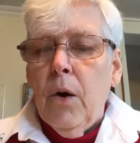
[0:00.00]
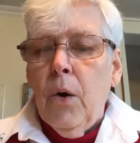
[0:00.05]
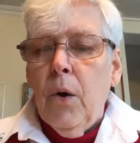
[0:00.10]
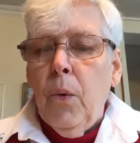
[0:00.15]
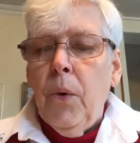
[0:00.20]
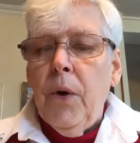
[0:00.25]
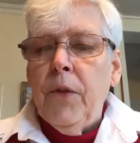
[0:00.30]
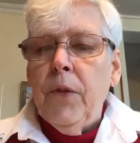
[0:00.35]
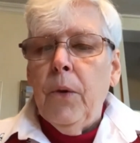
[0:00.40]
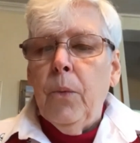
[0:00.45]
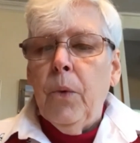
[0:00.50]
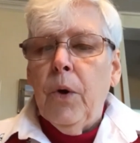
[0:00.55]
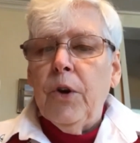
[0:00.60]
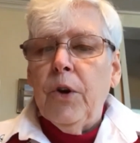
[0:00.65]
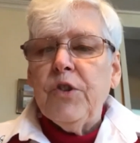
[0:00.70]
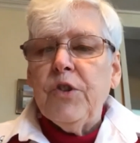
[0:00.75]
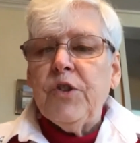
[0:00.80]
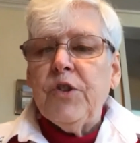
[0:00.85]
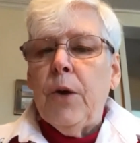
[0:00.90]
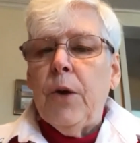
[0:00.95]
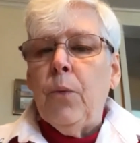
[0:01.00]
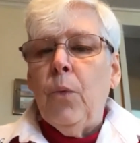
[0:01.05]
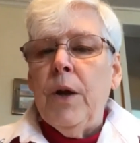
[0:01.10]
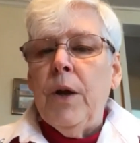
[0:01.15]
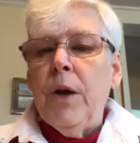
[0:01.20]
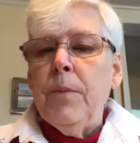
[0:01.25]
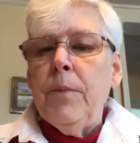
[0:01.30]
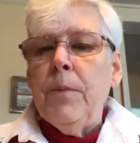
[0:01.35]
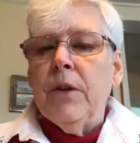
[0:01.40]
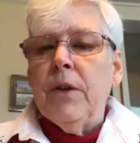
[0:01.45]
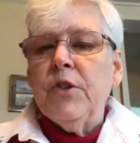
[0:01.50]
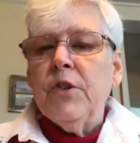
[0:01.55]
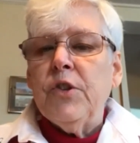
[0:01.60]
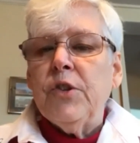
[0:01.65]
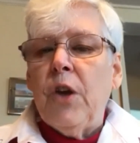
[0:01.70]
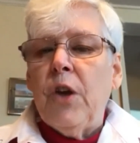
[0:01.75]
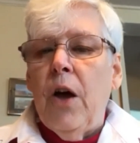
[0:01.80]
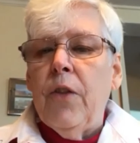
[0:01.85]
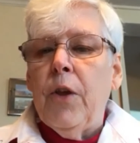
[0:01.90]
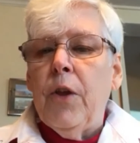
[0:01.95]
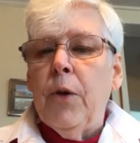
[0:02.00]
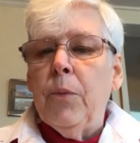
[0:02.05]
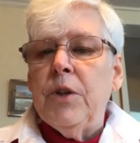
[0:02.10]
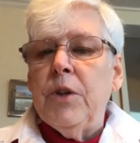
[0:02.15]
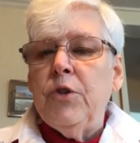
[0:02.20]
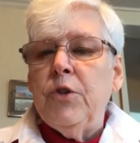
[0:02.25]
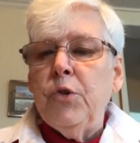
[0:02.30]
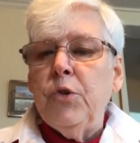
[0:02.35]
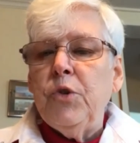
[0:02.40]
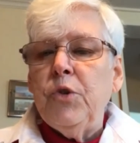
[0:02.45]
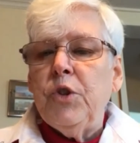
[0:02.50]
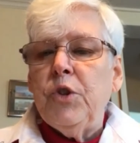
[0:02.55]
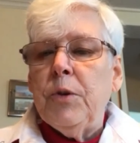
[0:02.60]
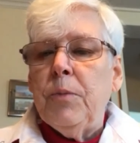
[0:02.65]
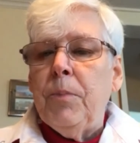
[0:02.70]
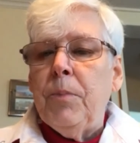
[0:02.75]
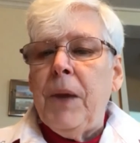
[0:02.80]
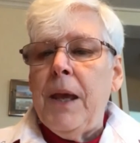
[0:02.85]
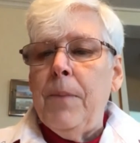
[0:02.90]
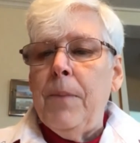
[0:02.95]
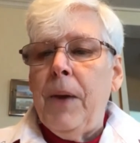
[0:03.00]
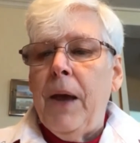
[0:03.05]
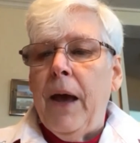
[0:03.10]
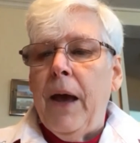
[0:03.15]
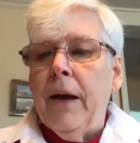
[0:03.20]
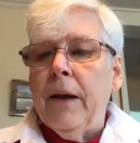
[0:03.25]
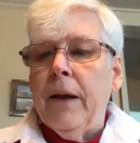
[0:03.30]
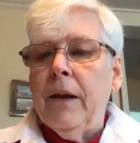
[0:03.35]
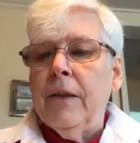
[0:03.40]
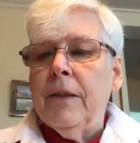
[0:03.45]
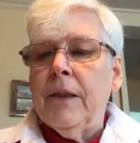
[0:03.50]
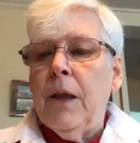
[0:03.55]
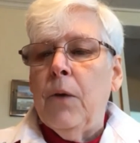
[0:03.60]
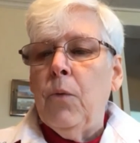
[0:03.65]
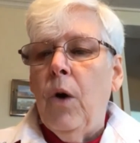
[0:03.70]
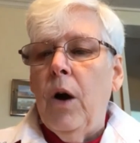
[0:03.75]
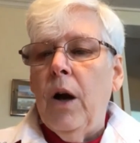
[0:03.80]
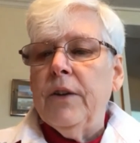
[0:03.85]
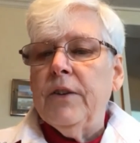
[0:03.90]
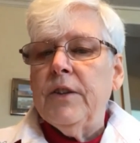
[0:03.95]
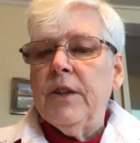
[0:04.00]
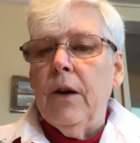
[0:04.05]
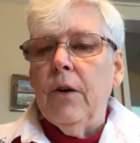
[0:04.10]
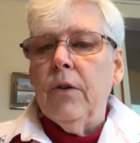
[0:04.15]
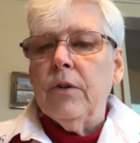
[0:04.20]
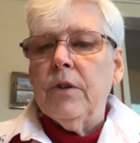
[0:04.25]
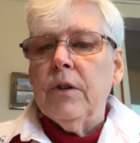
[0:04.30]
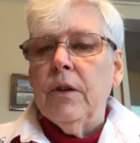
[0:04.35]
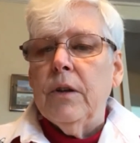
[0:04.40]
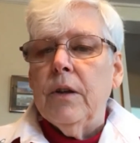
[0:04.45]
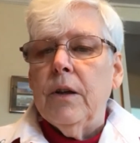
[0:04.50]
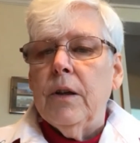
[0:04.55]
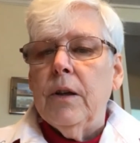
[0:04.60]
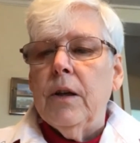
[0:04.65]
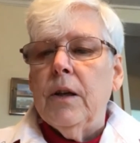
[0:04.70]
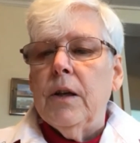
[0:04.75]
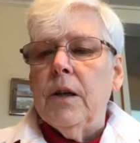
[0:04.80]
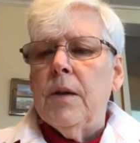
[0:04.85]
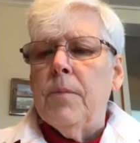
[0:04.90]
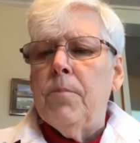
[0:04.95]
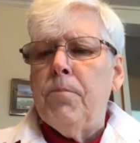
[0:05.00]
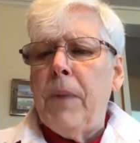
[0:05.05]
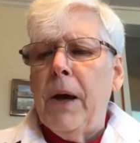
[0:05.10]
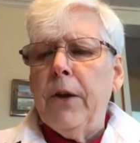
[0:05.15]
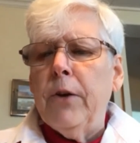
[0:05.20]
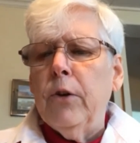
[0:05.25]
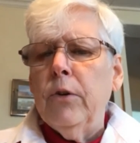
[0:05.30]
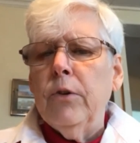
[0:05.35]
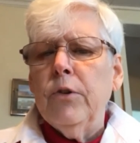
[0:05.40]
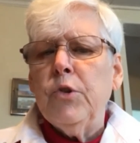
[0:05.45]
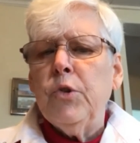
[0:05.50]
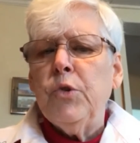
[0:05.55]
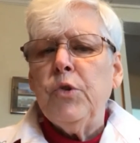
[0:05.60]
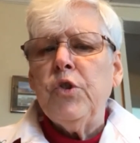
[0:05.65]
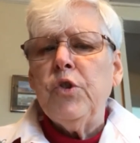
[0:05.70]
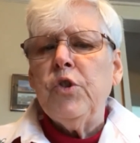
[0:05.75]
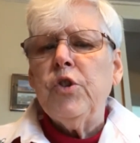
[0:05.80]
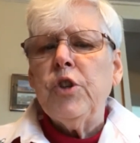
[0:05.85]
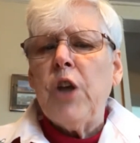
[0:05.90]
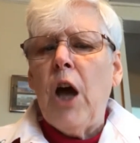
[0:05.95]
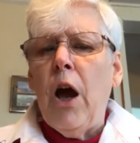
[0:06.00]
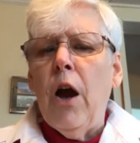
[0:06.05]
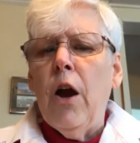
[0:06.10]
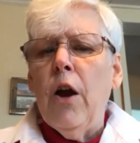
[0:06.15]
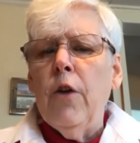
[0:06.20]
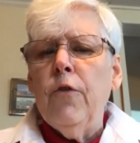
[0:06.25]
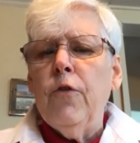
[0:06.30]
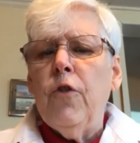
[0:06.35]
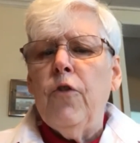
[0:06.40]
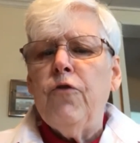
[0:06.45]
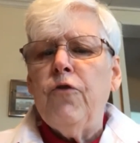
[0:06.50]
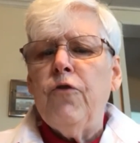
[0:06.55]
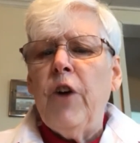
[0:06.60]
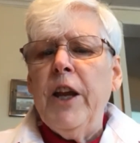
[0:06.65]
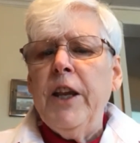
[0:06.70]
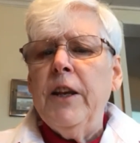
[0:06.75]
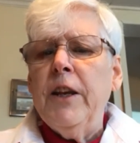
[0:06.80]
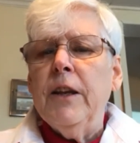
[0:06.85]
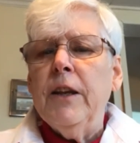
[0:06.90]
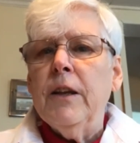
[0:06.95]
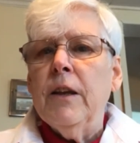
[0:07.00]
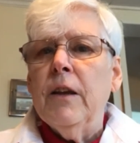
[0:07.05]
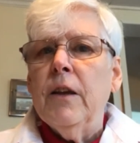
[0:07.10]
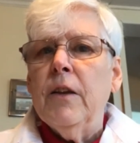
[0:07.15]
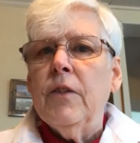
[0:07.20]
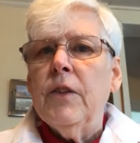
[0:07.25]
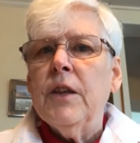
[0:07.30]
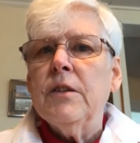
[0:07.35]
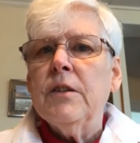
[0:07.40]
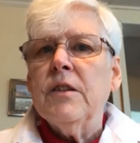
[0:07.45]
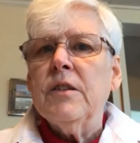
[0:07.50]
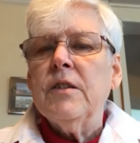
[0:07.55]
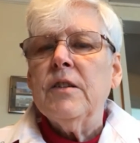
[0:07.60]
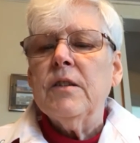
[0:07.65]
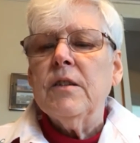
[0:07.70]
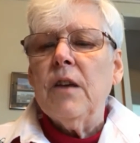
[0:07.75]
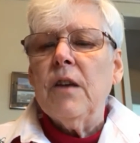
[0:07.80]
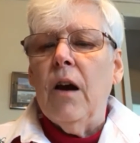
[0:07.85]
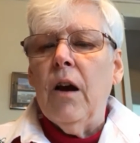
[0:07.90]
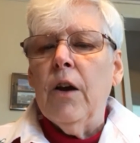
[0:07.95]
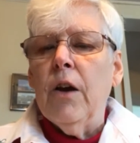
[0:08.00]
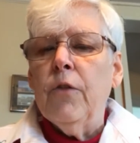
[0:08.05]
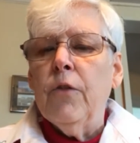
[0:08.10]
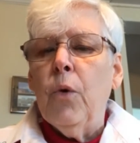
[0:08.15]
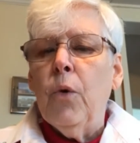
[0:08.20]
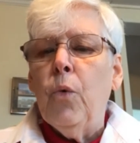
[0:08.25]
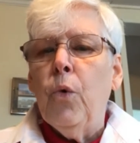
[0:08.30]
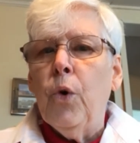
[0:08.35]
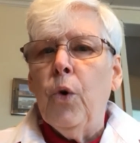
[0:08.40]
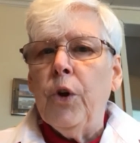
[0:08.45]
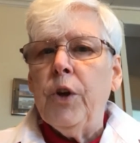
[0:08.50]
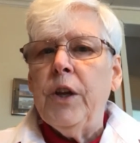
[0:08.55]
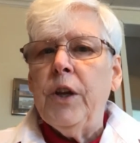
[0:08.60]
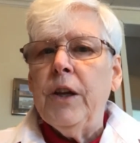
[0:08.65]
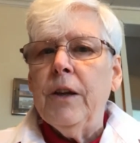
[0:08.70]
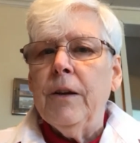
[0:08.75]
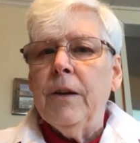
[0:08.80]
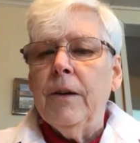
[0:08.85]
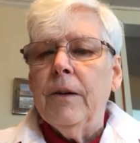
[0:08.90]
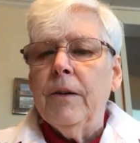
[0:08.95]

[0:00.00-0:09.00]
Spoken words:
When the workers at one mill saw their reduced pay packet, they walked out. Better to starve fighting than to starve working.